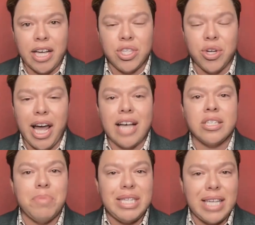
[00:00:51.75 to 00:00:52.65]
So it has
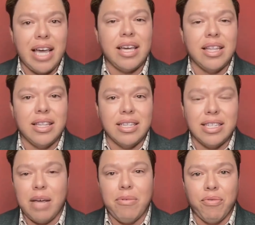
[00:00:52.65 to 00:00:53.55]
to be taken the
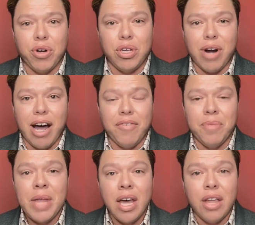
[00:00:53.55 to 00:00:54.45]
day before you travel.